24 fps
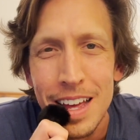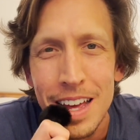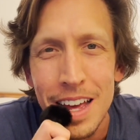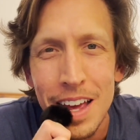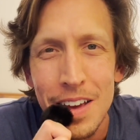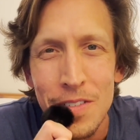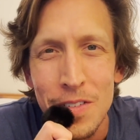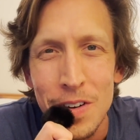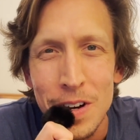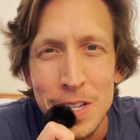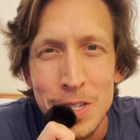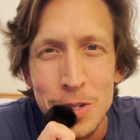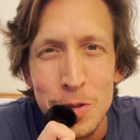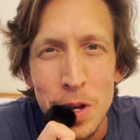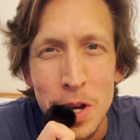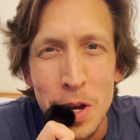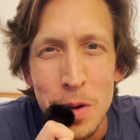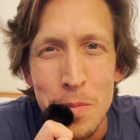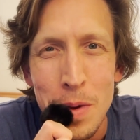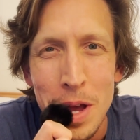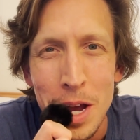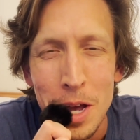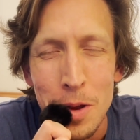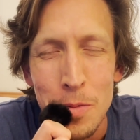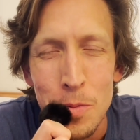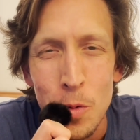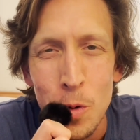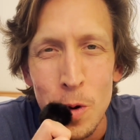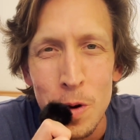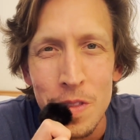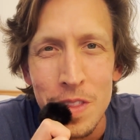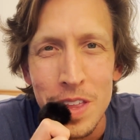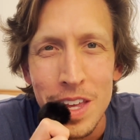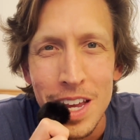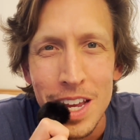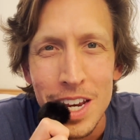Hi, friends. Welcome back on
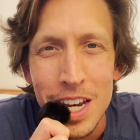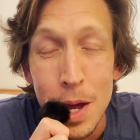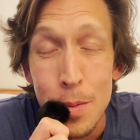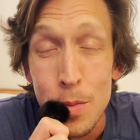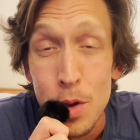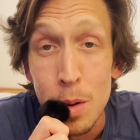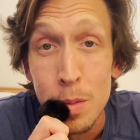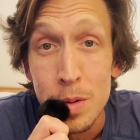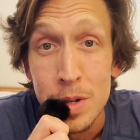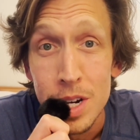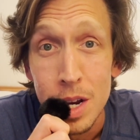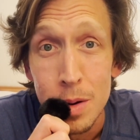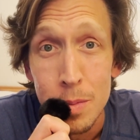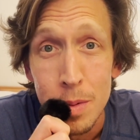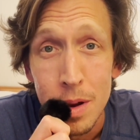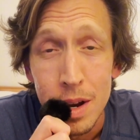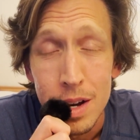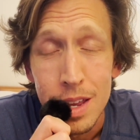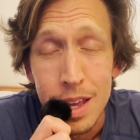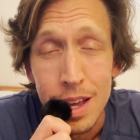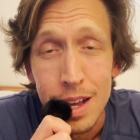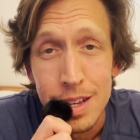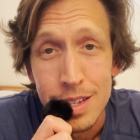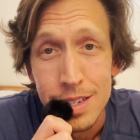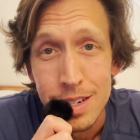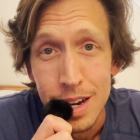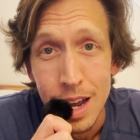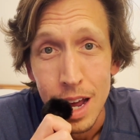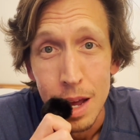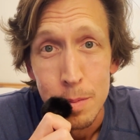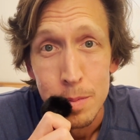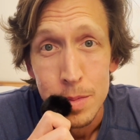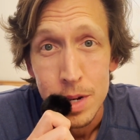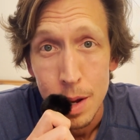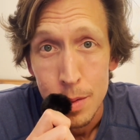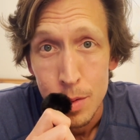board the Tommy Obenchain podcast.
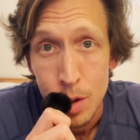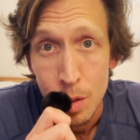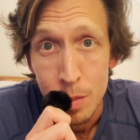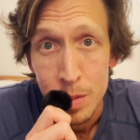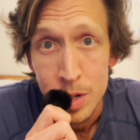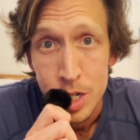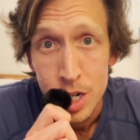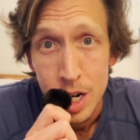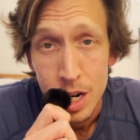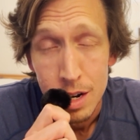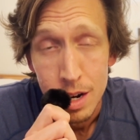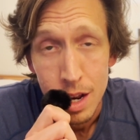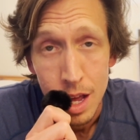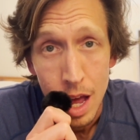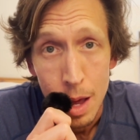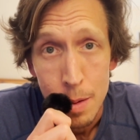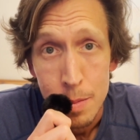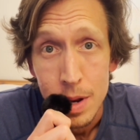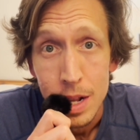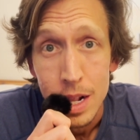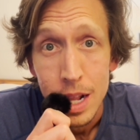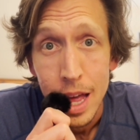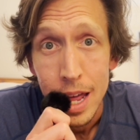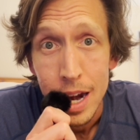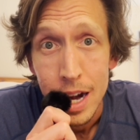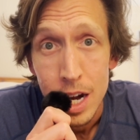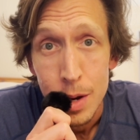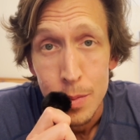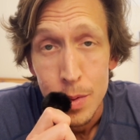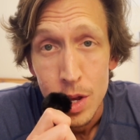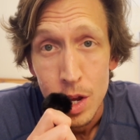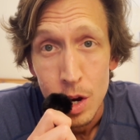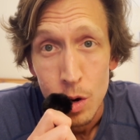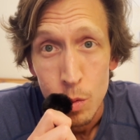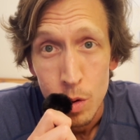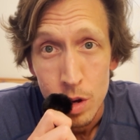I'm Tommy Obenchain. I'm delighted to
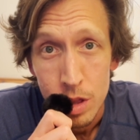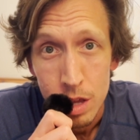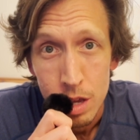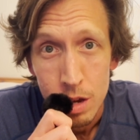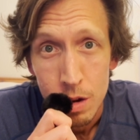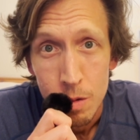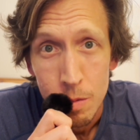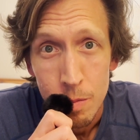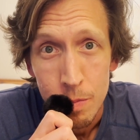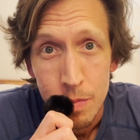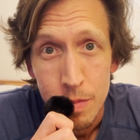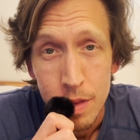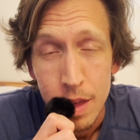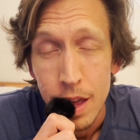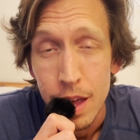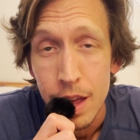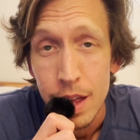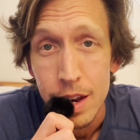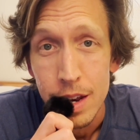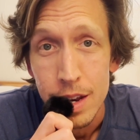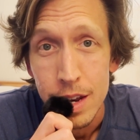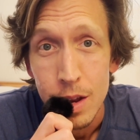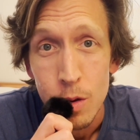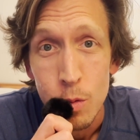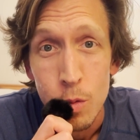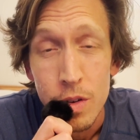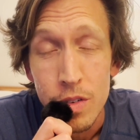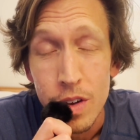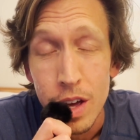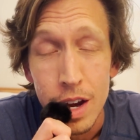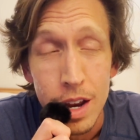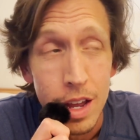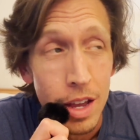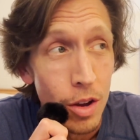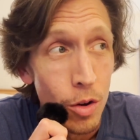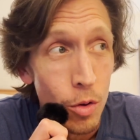be here with you, and we've
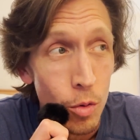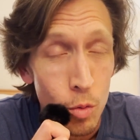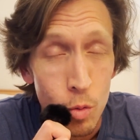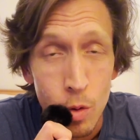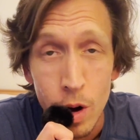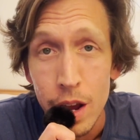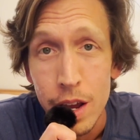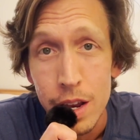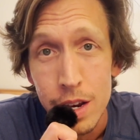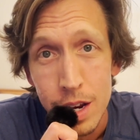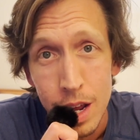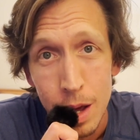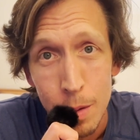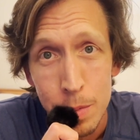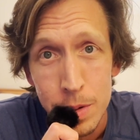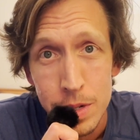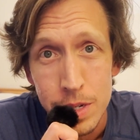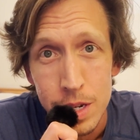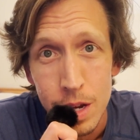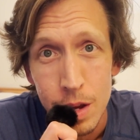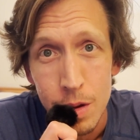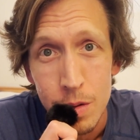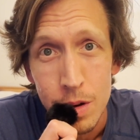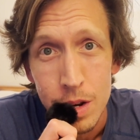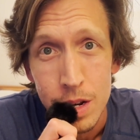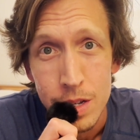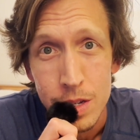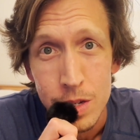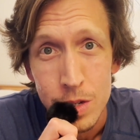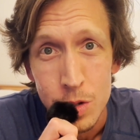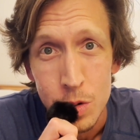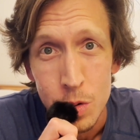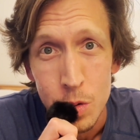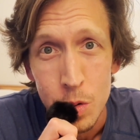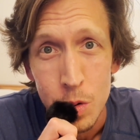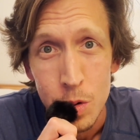got a great episode in
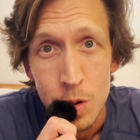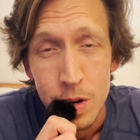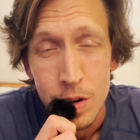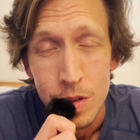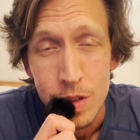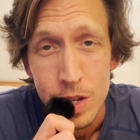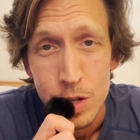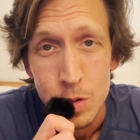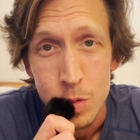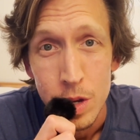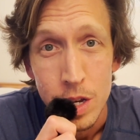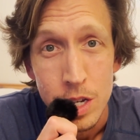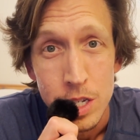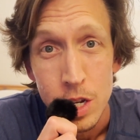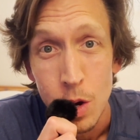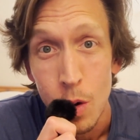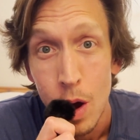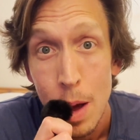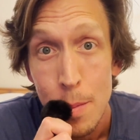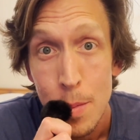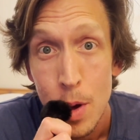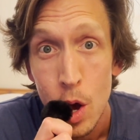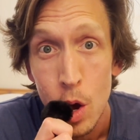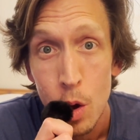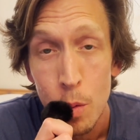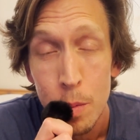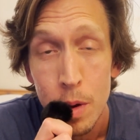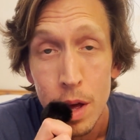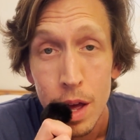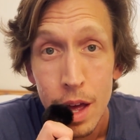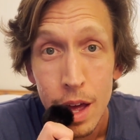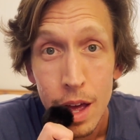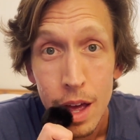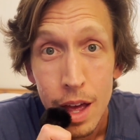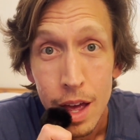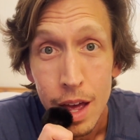store this week. So I'm home.
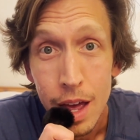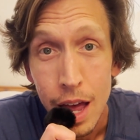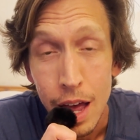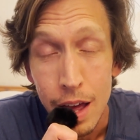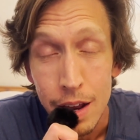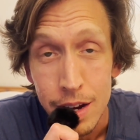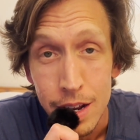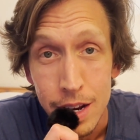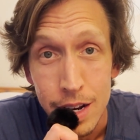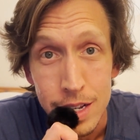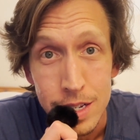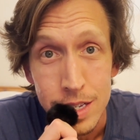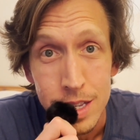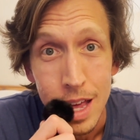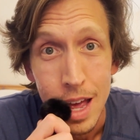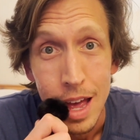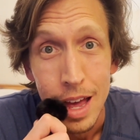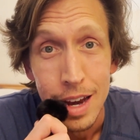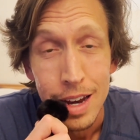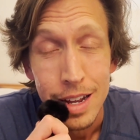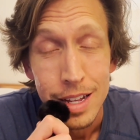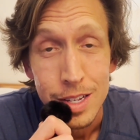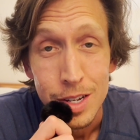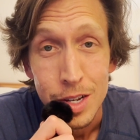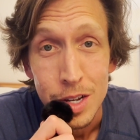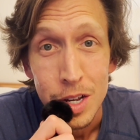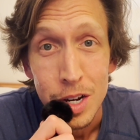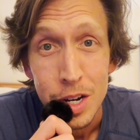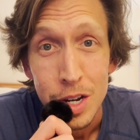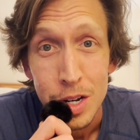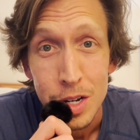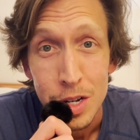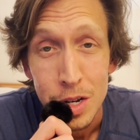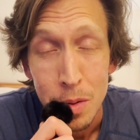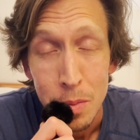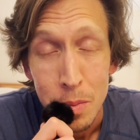How neat is that? It's
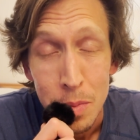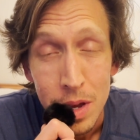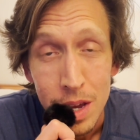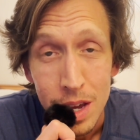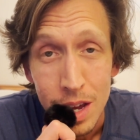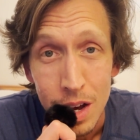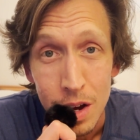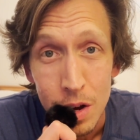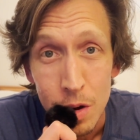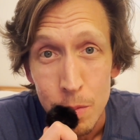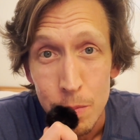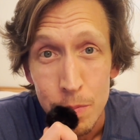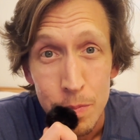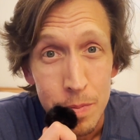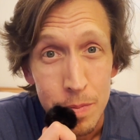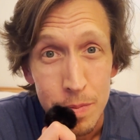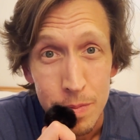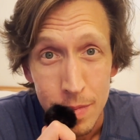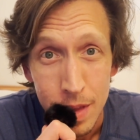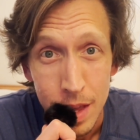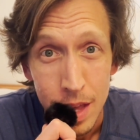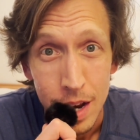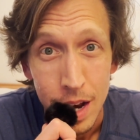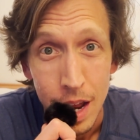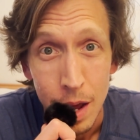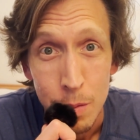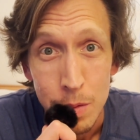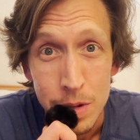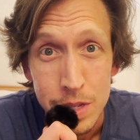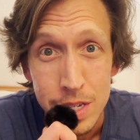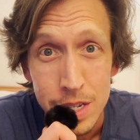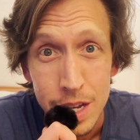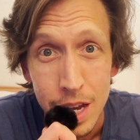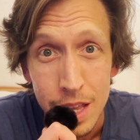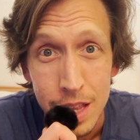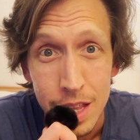good to be home, and I
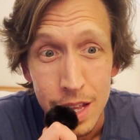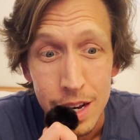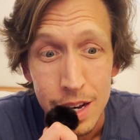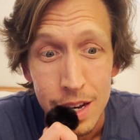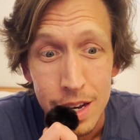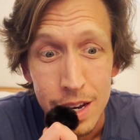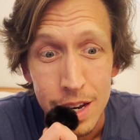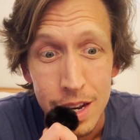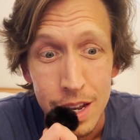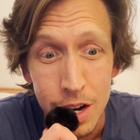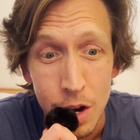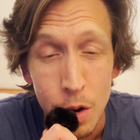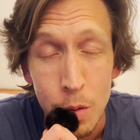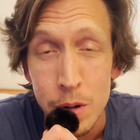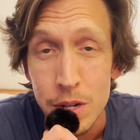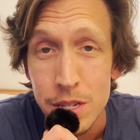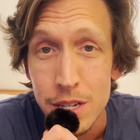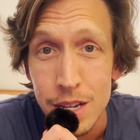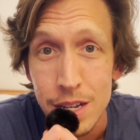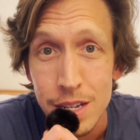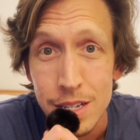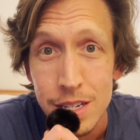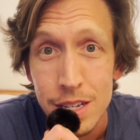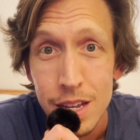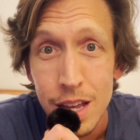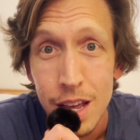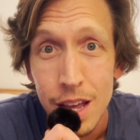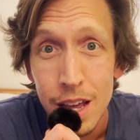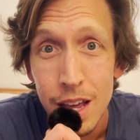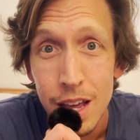would say that it always is.